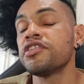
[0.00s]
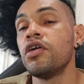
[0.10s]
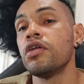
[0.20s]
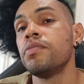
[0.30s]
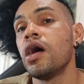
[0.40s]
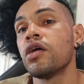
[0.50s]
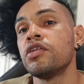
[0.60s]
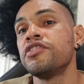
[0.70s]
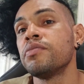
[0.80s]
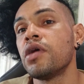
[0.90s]
cut back
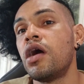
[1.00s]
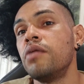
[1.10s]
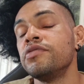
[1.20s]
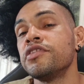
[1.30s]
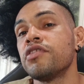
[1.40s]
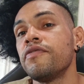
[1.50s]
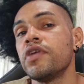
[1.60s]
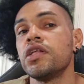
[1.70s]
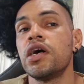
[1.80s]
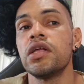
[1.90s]
on some carbs and stuff
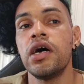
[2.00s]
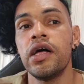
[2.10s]
like that.